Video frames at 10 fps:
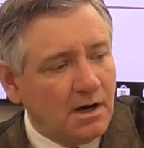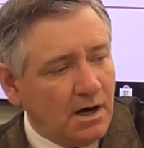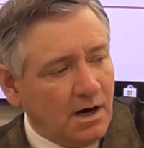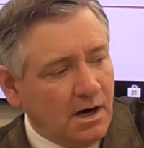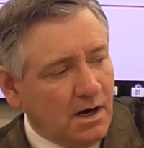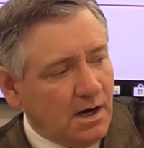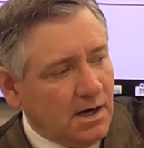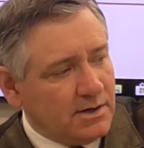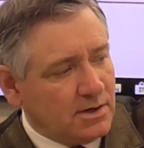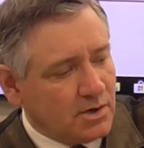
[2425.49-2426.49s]

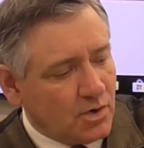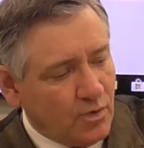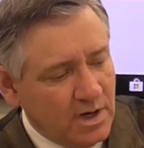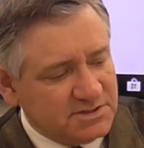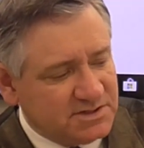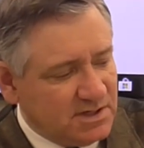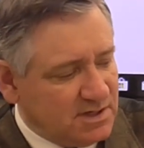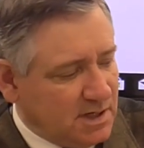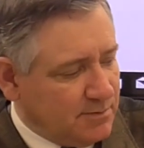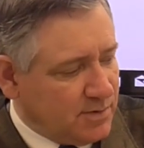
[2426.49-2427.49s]
on
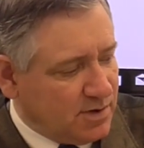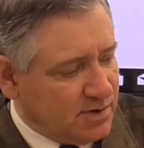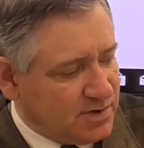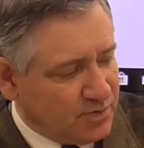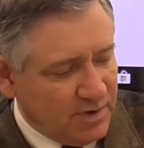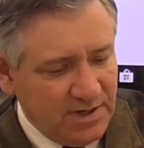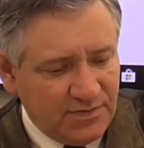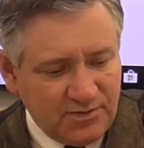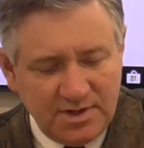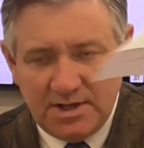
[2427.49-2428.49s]
question number
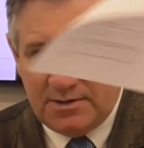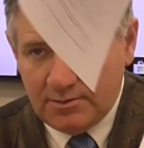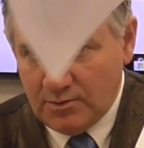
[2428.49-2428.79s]
23,